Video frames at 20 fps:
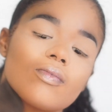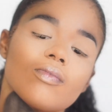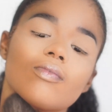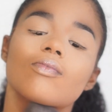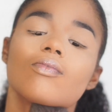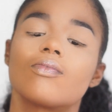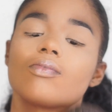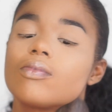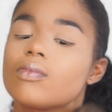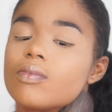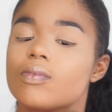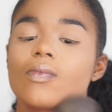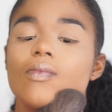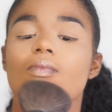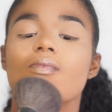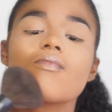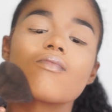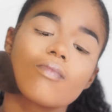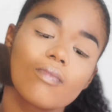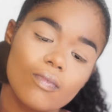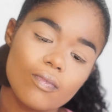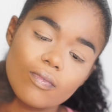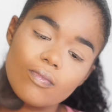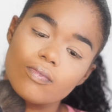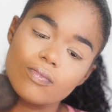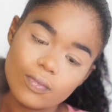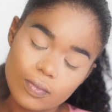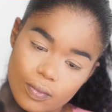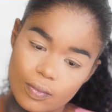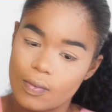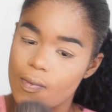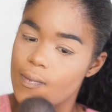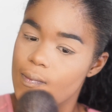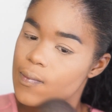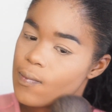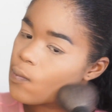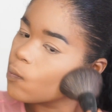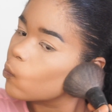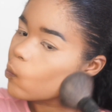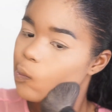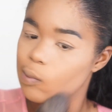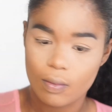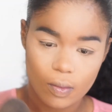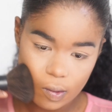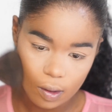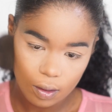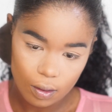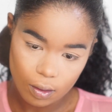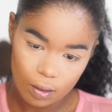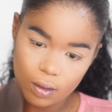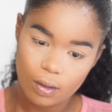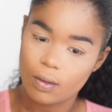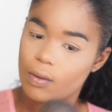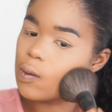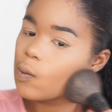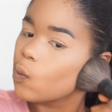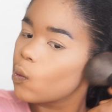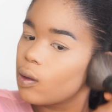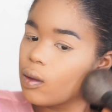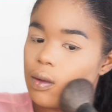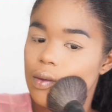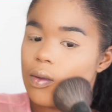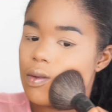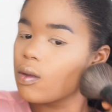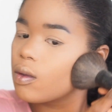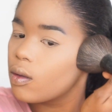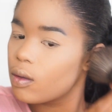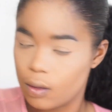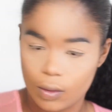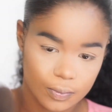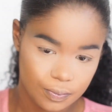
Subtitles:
And this is a really light loose powder, so I love this powder.